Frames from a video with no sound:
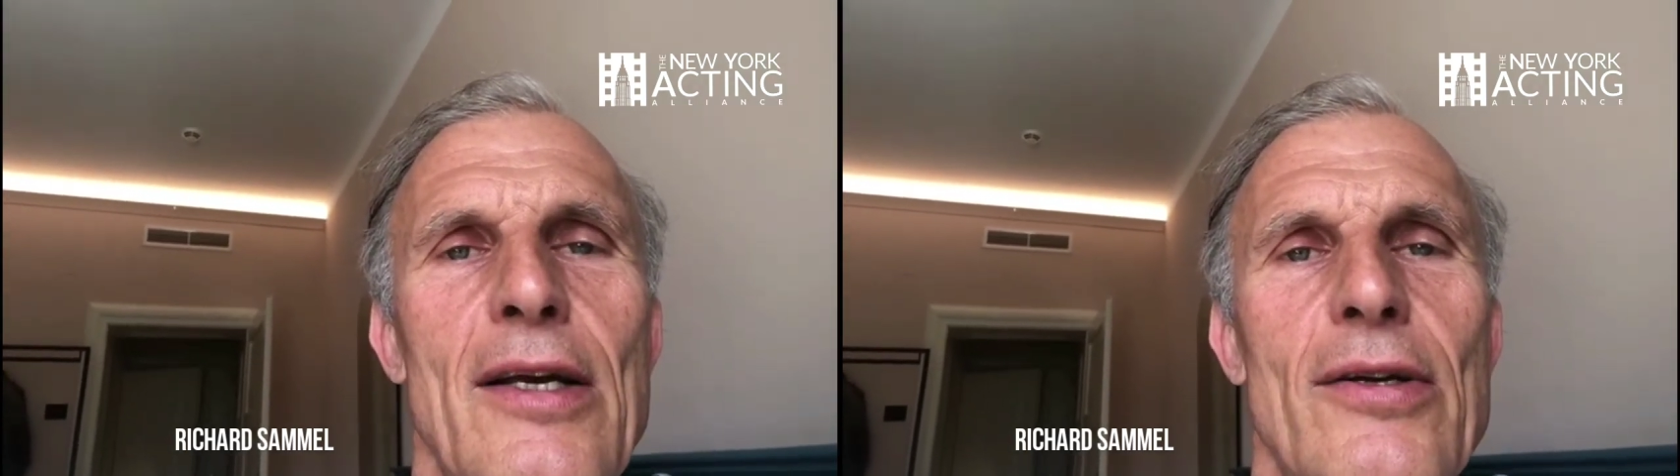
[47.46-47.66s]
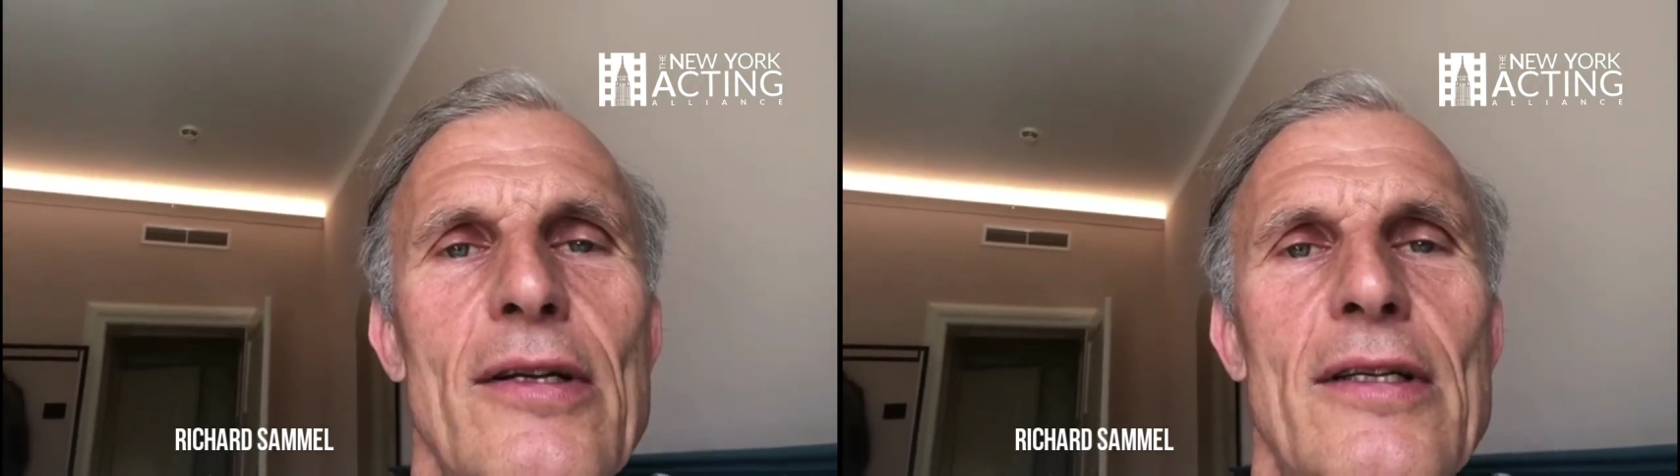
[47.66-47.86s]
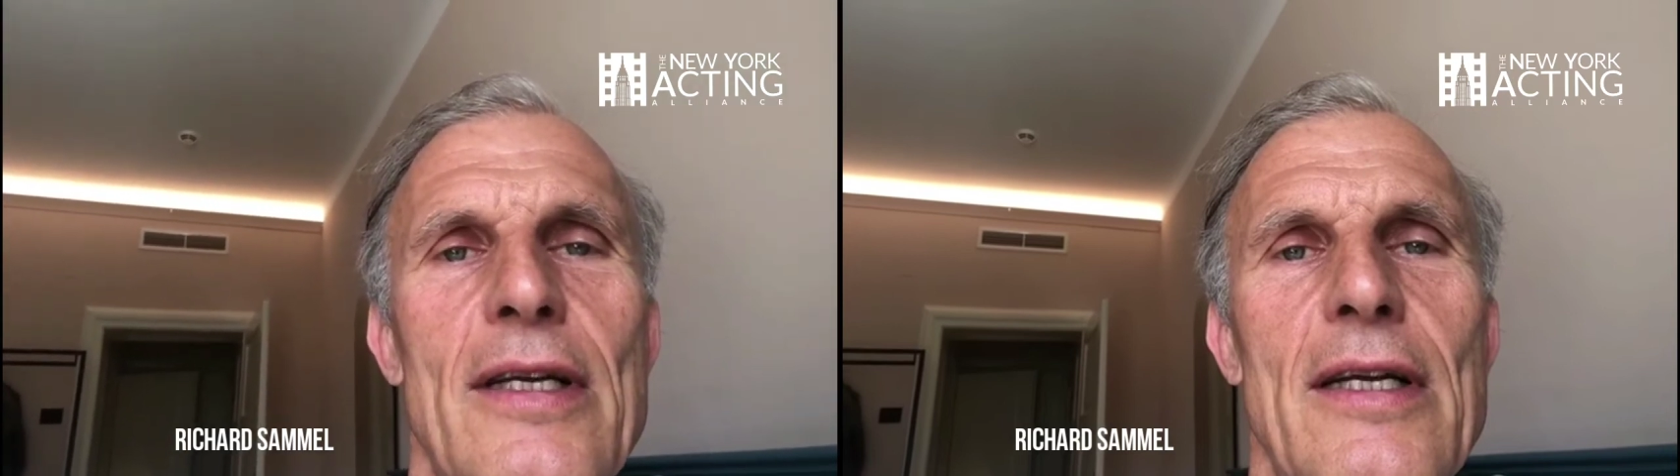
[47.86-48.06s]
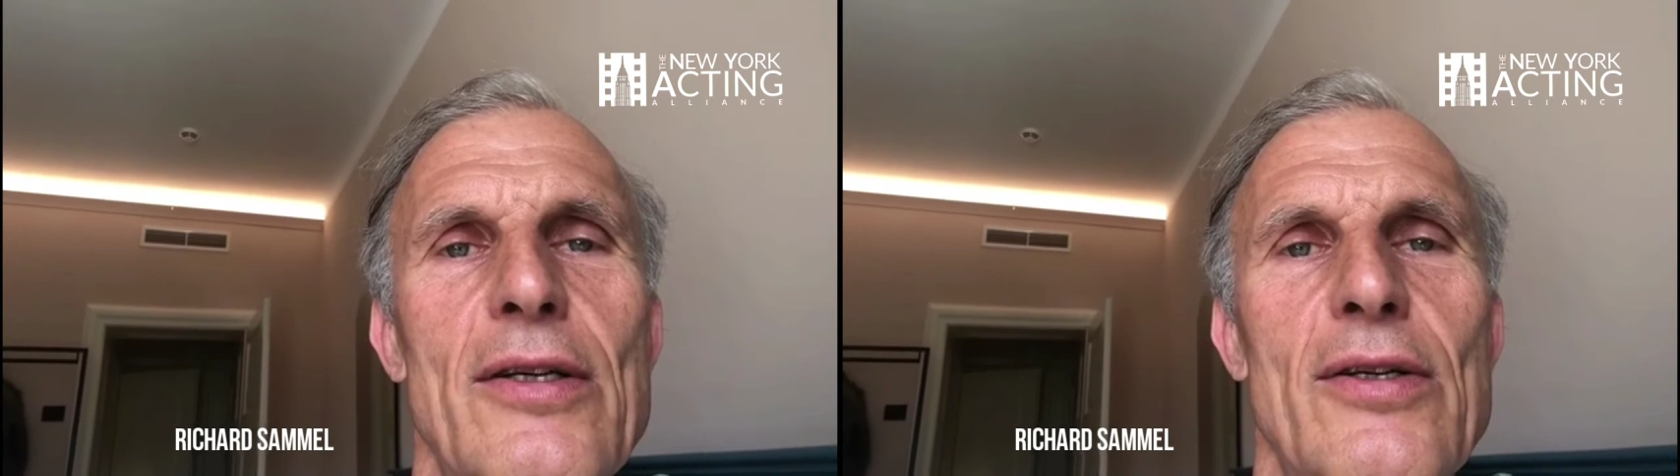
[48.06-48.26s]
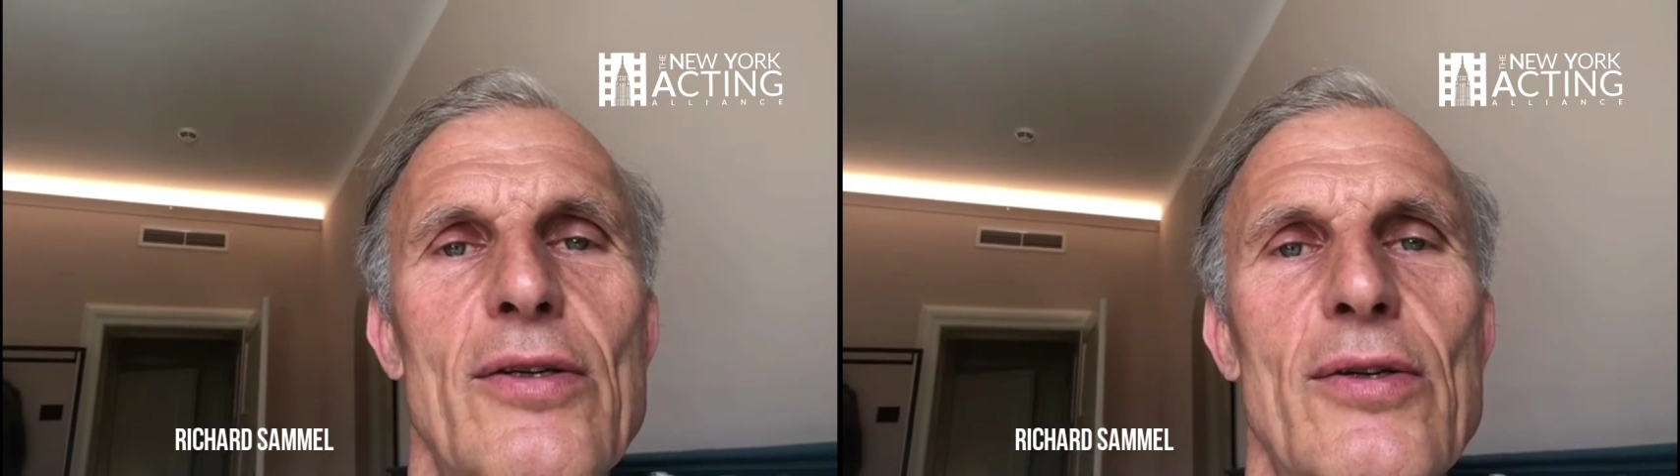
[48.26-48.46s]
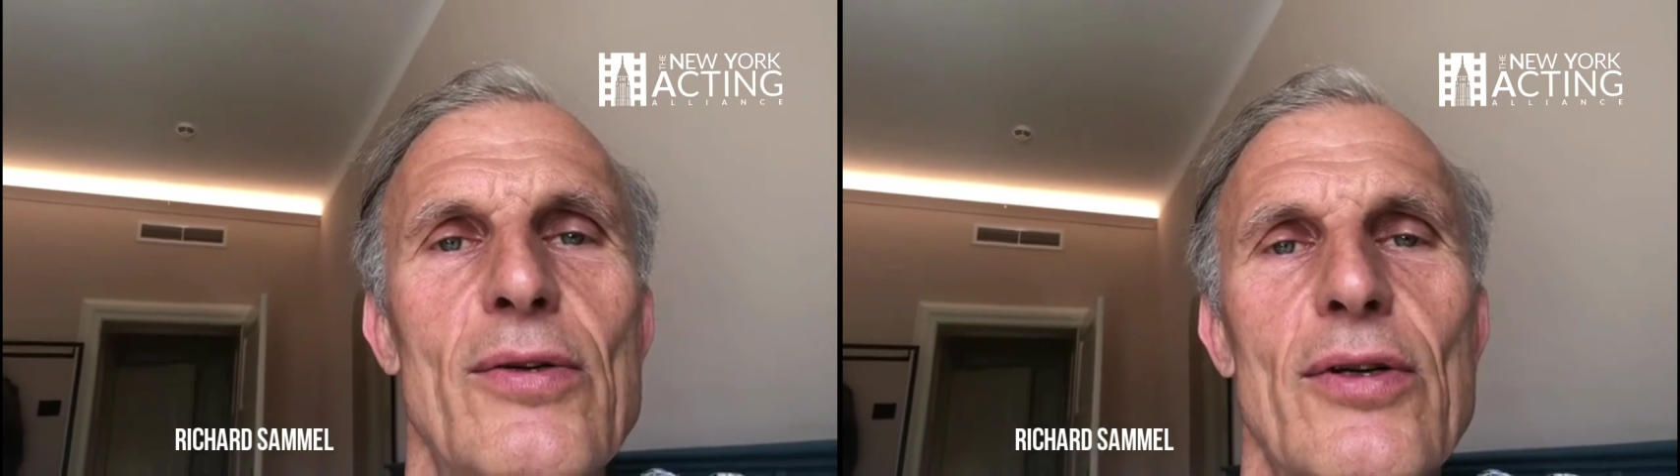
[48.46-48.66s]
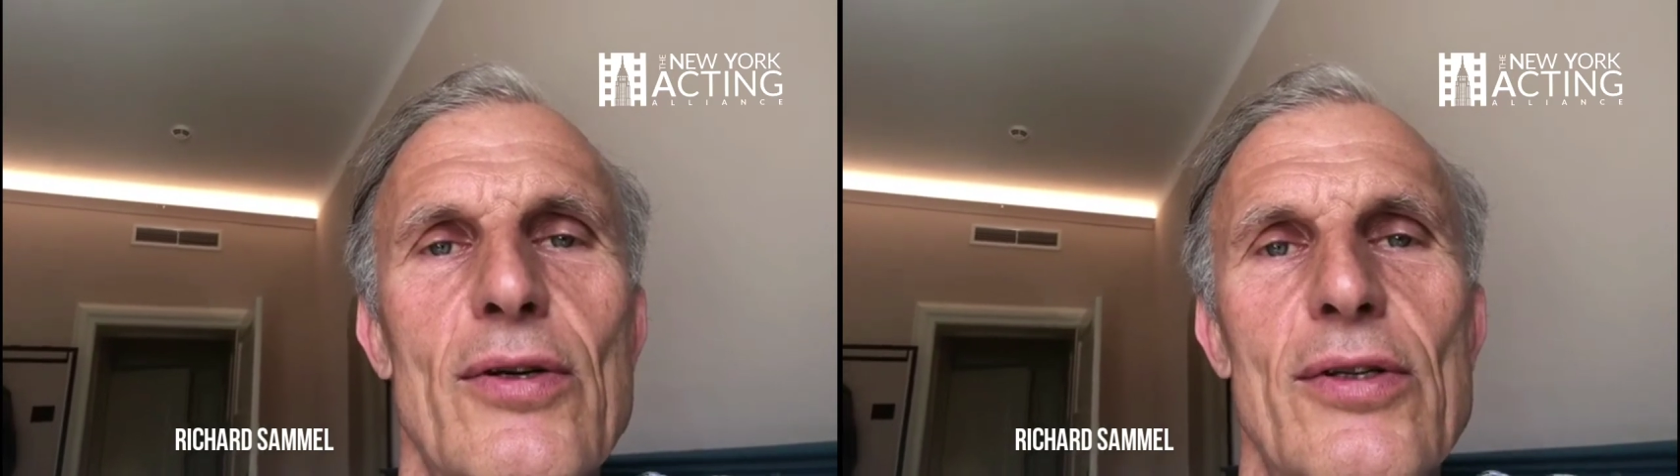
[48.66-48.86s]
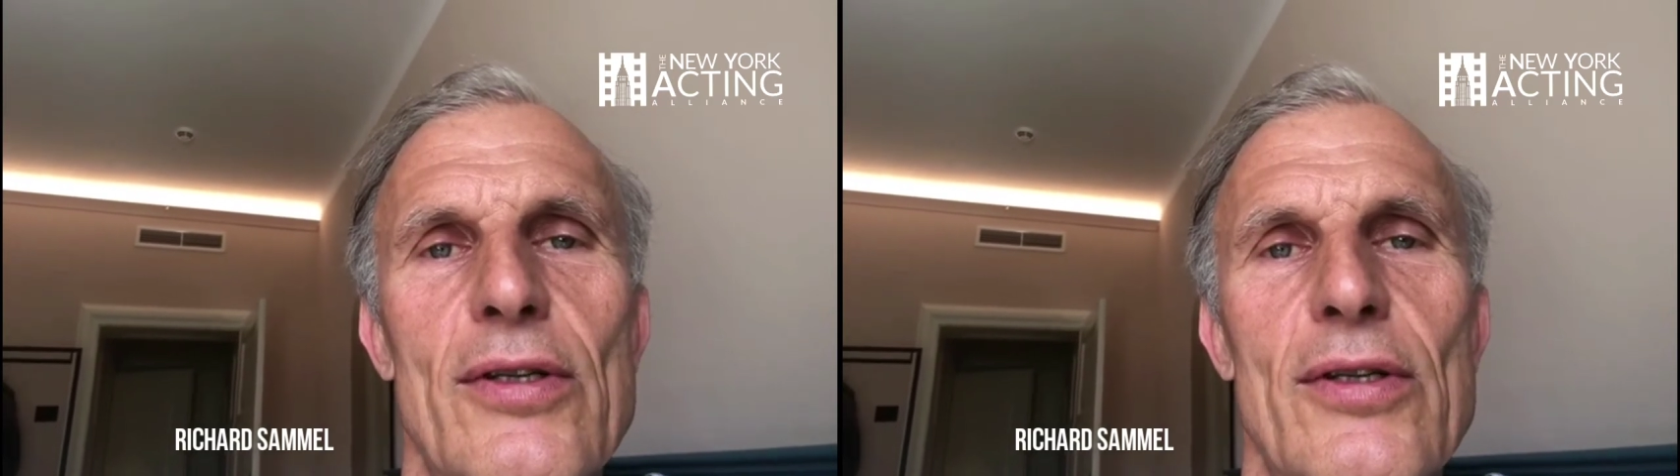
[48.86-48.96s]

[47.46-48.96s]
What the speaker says: Continue to do the good